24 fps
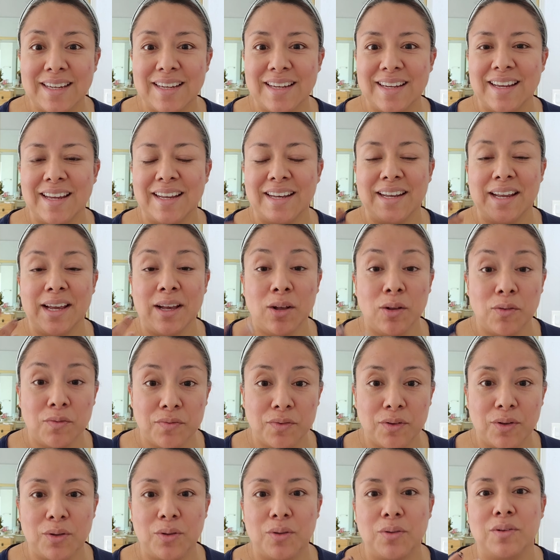and
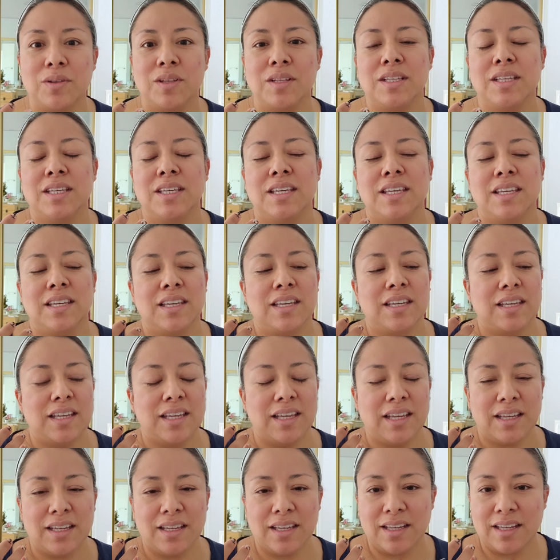helpful
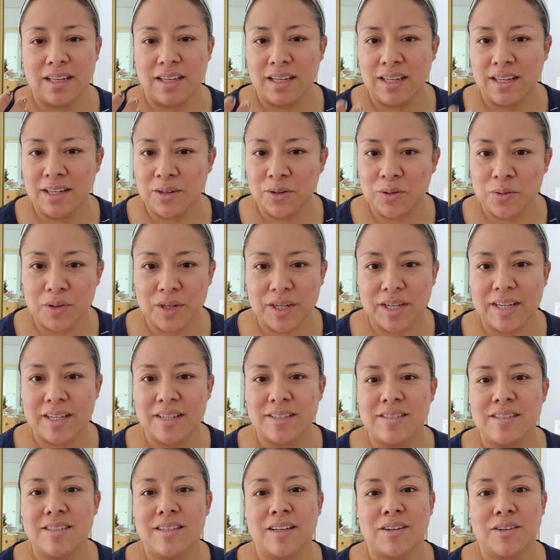
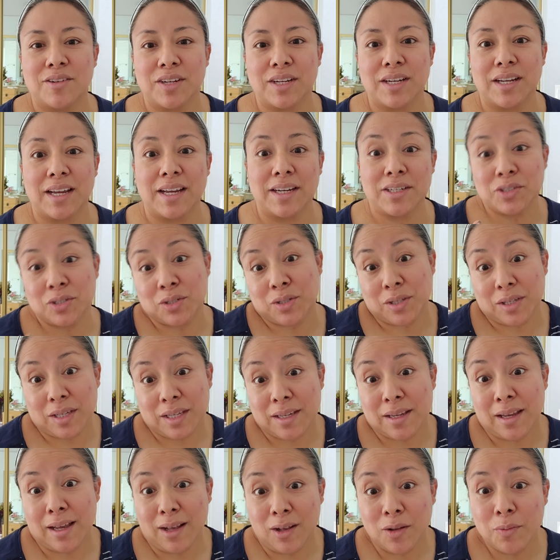ingredients that are going to actually
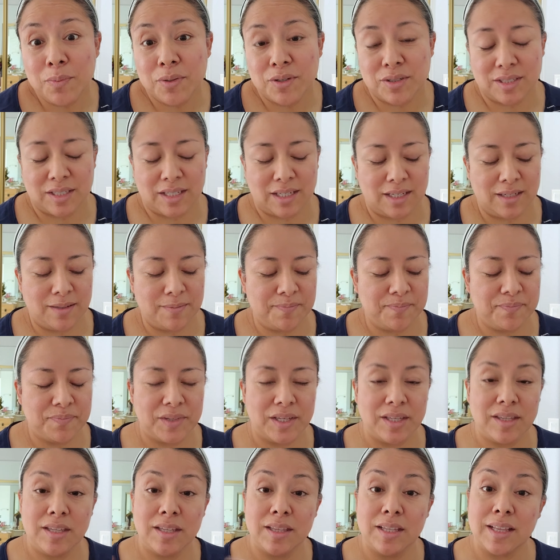help your skin.
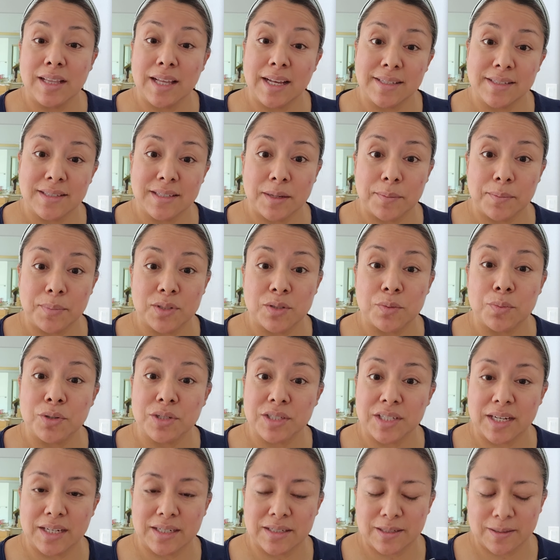And then the last step is
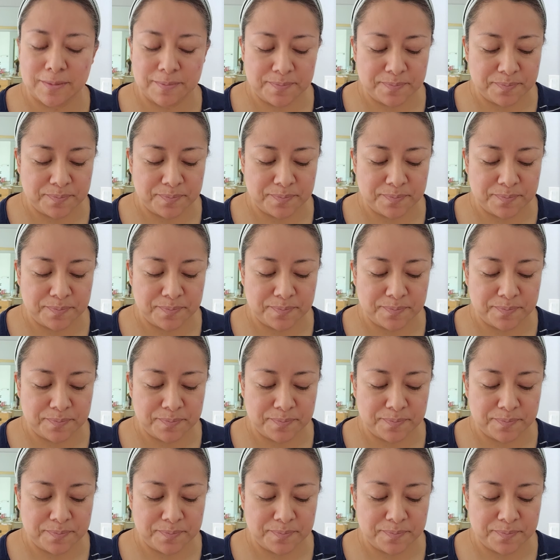protect.